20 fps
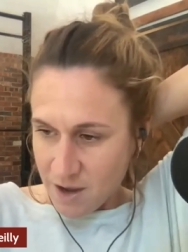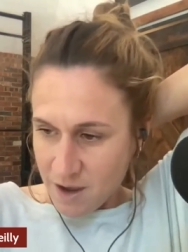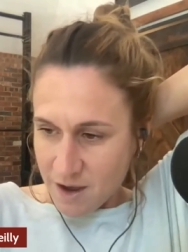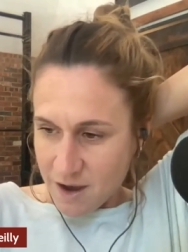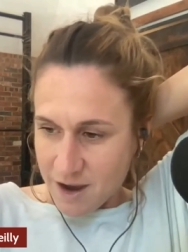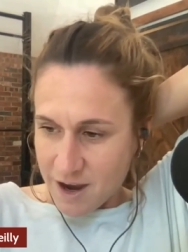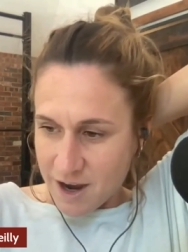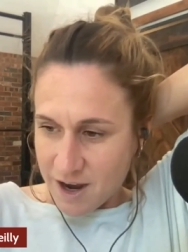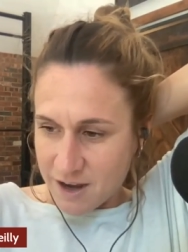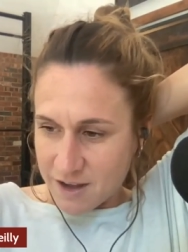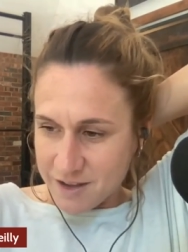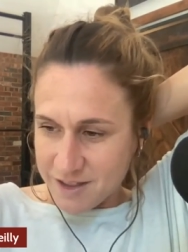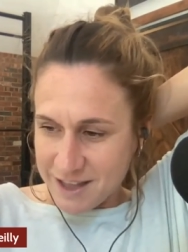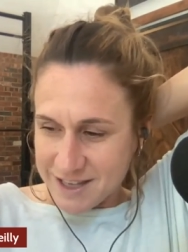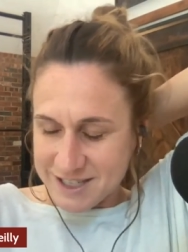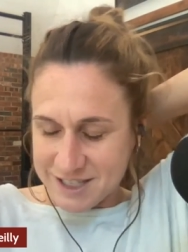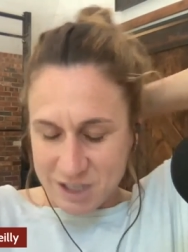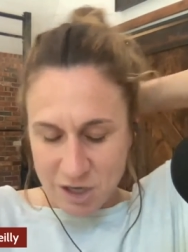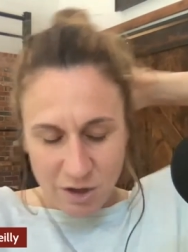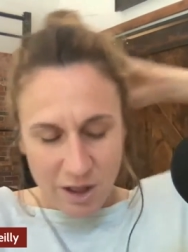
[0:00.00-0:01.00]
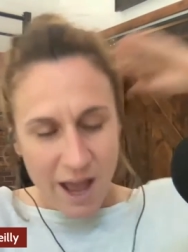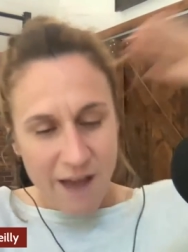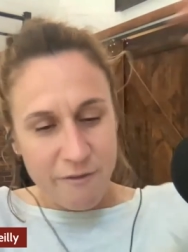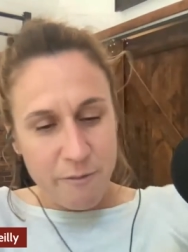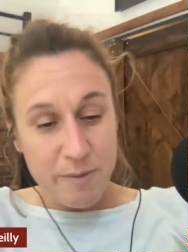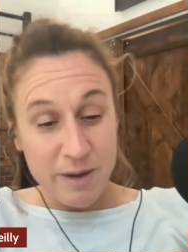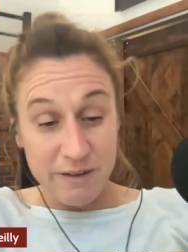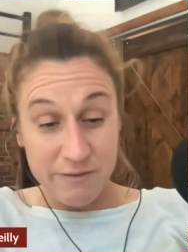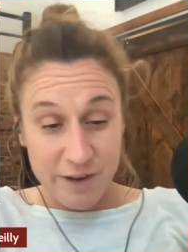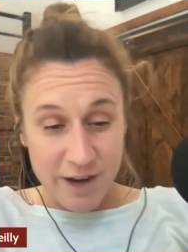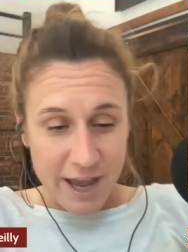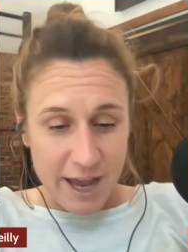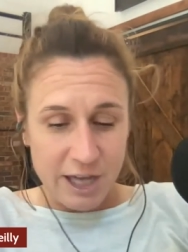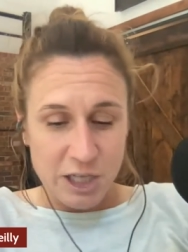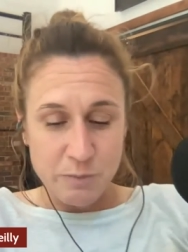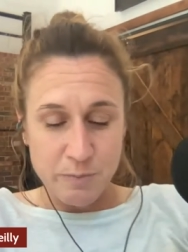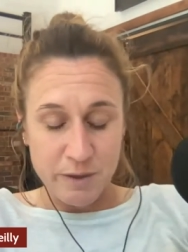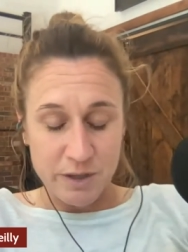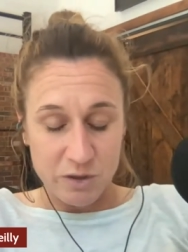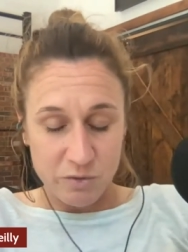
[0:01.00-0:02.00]
uh, they still have a bit of an
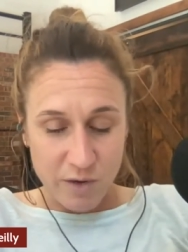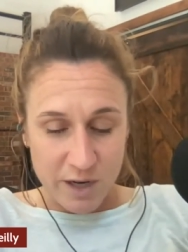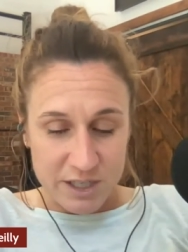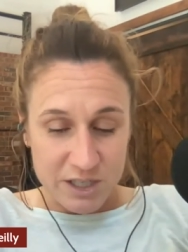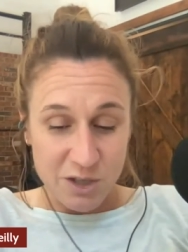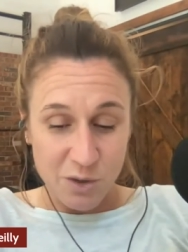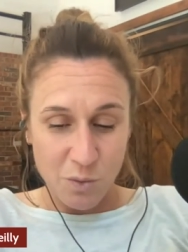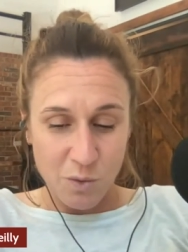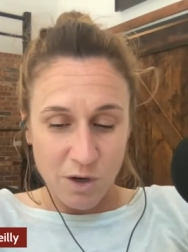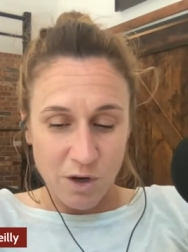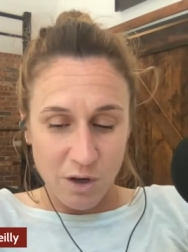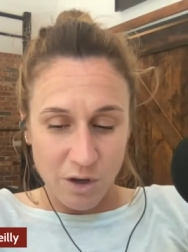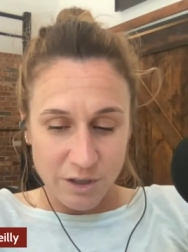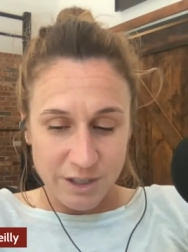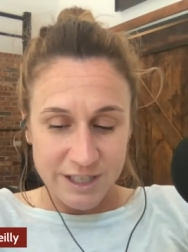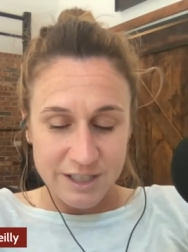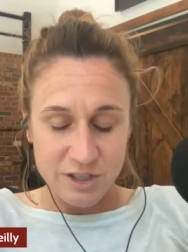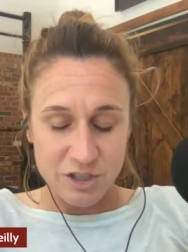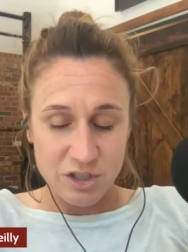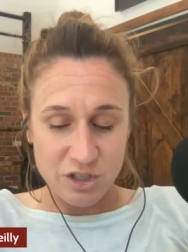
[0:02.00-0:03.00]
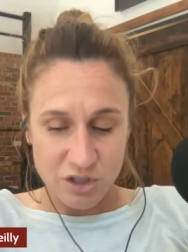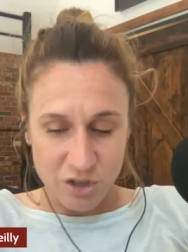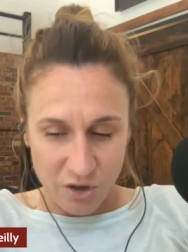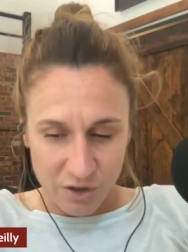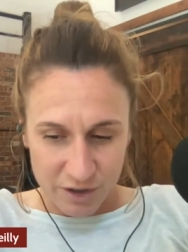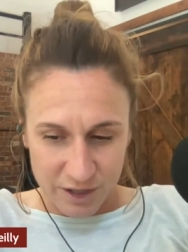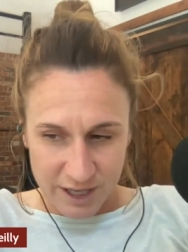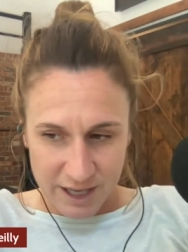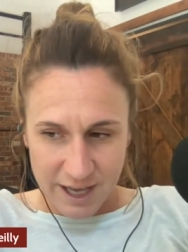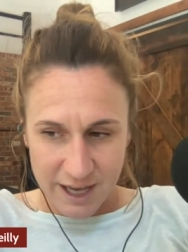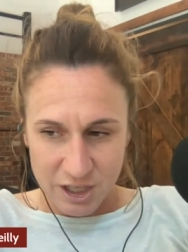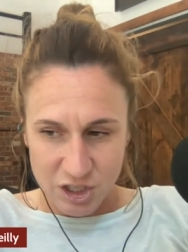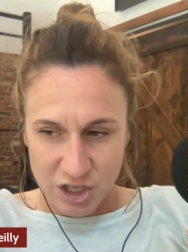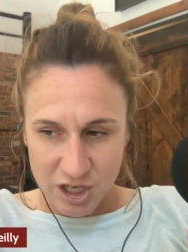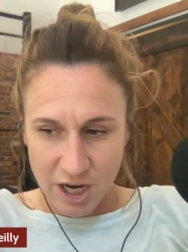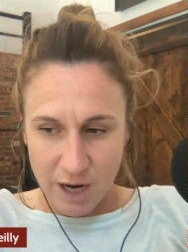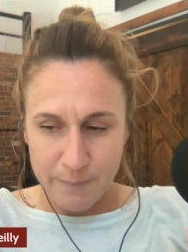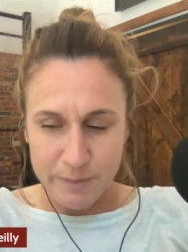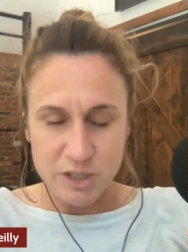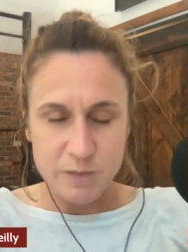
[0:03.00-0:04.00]
edge, but the rest of the world is certainly catching
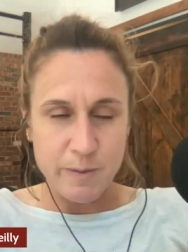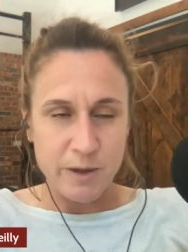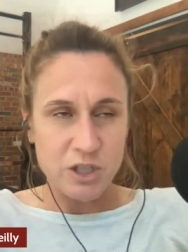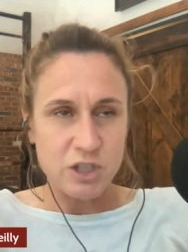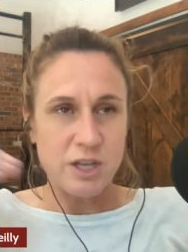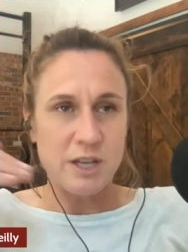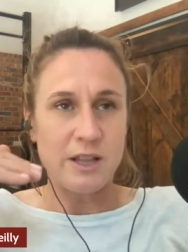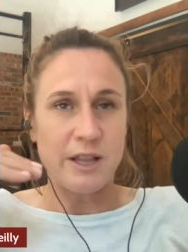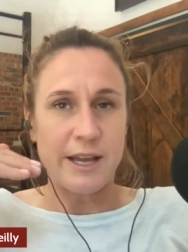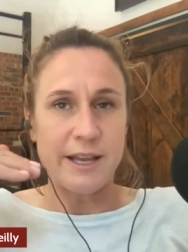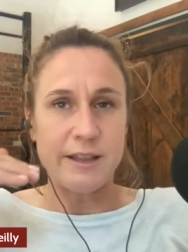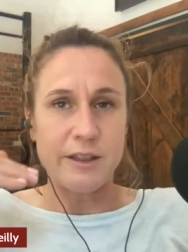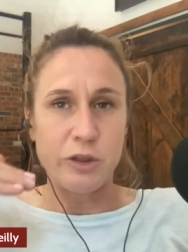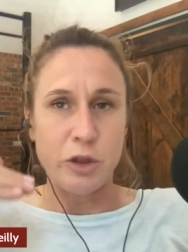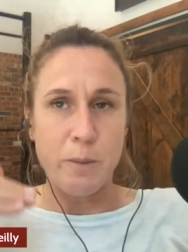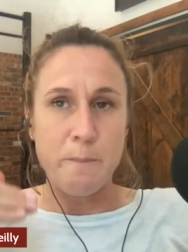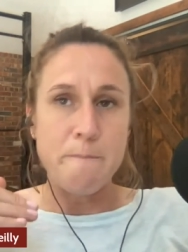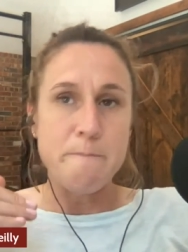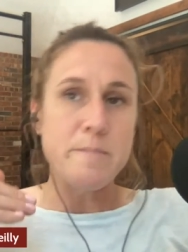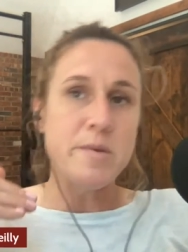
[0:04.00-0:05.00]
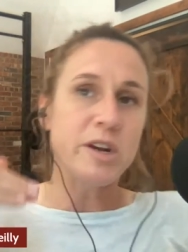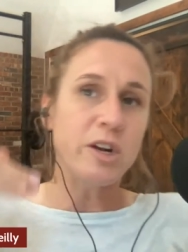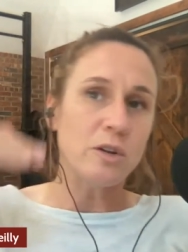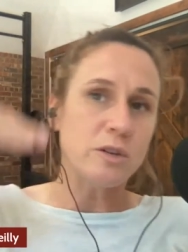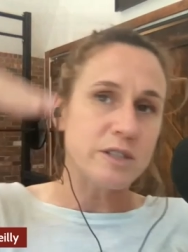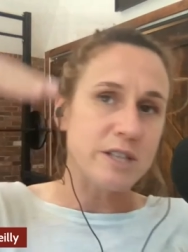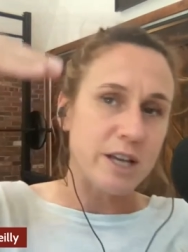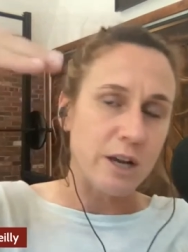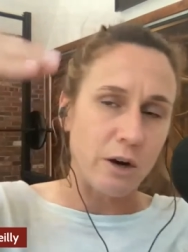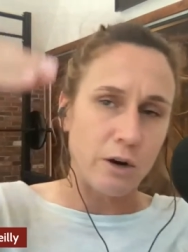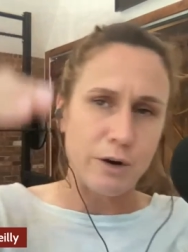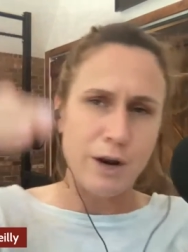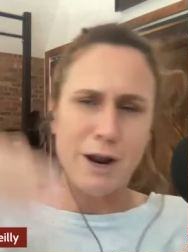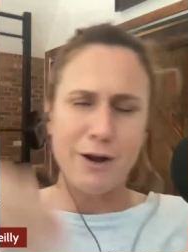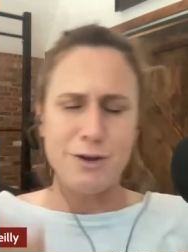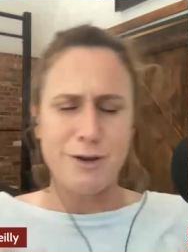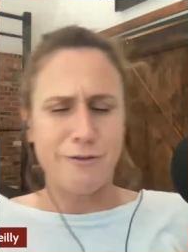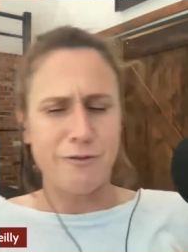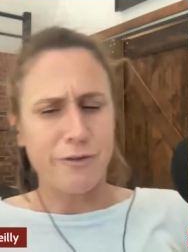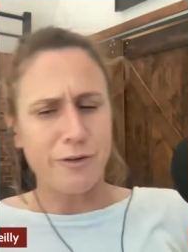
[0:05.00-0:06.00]
up, especially like the middle tier. Now
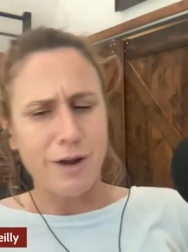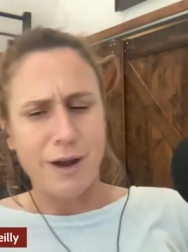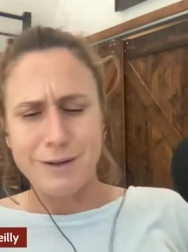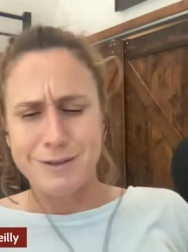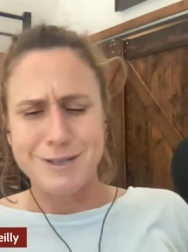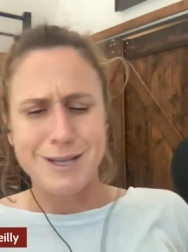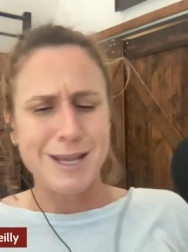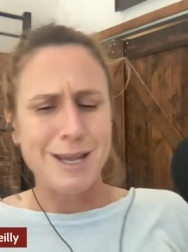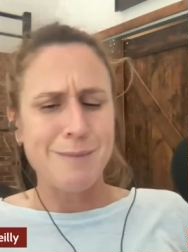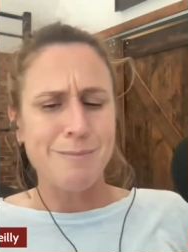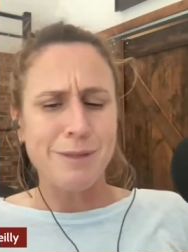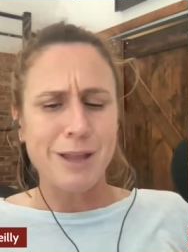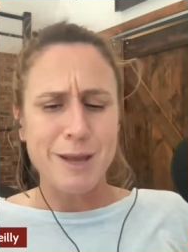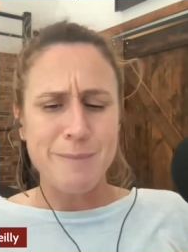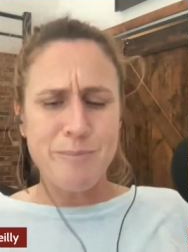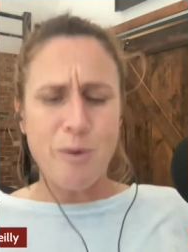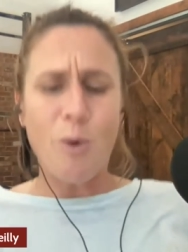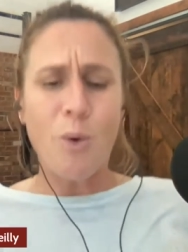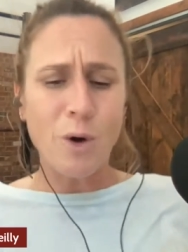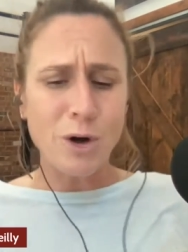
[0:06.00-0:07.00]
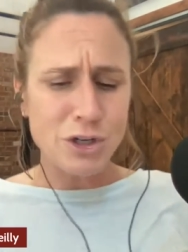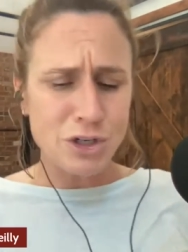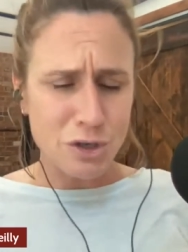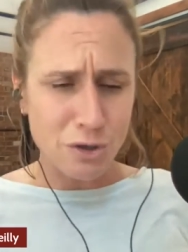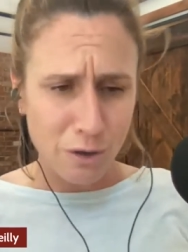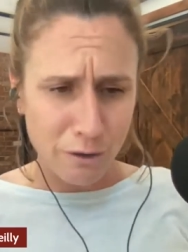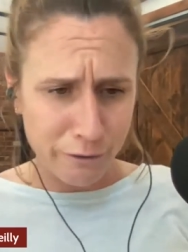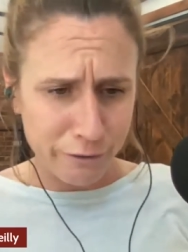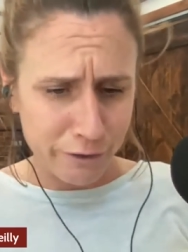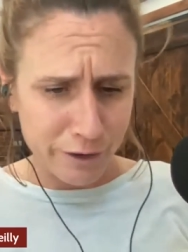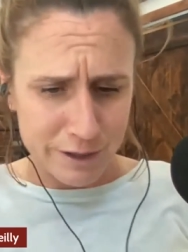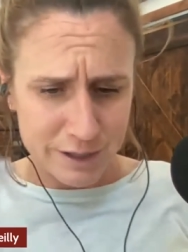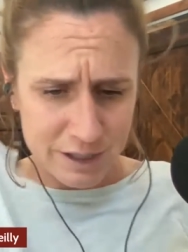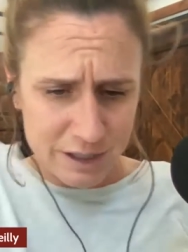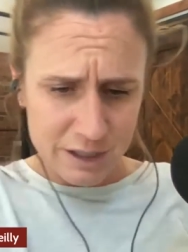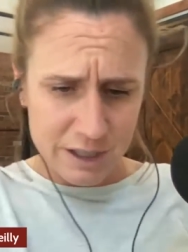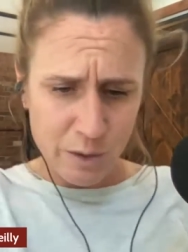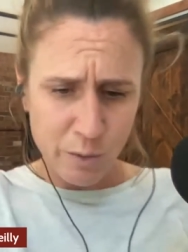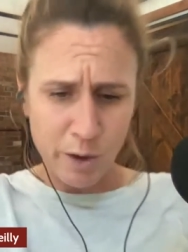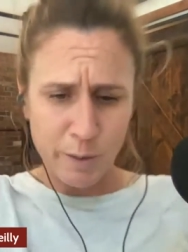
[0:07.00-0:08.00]
you have a team like Portugal, for
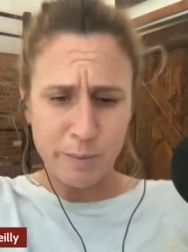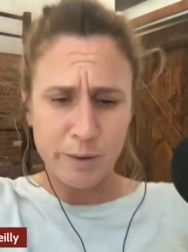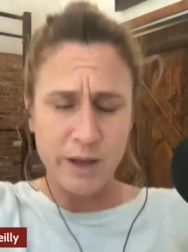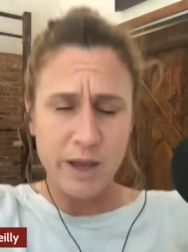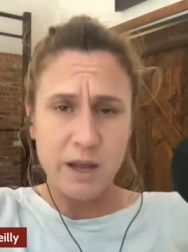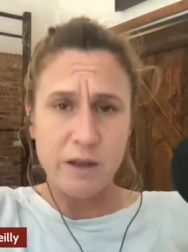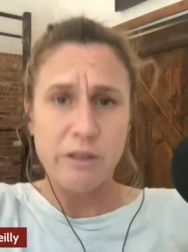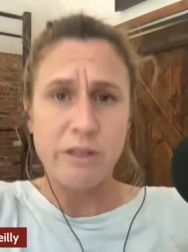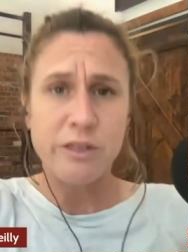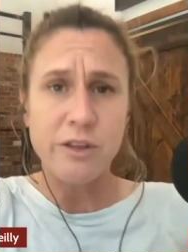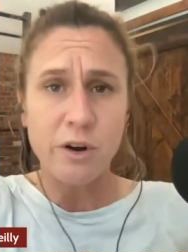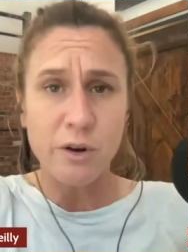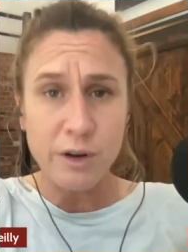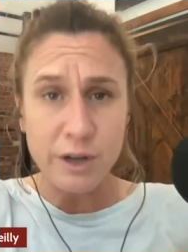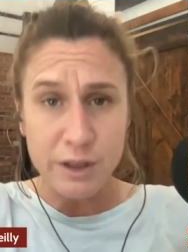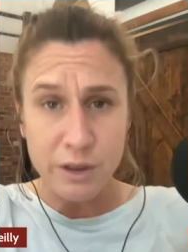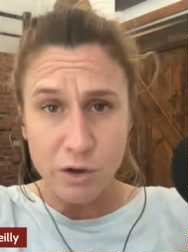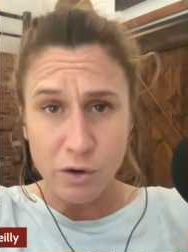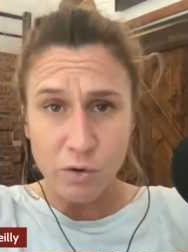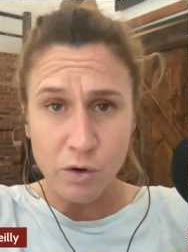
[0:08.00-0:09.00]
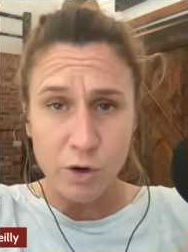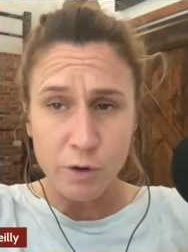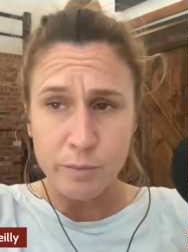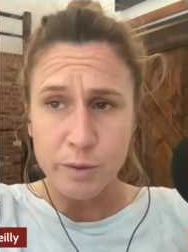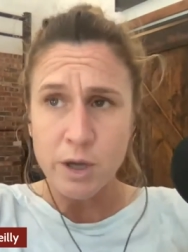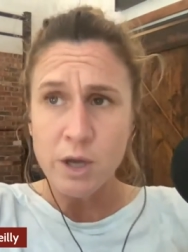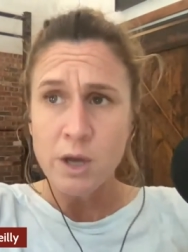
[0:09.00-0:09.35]
instance, that we're playing third in the group.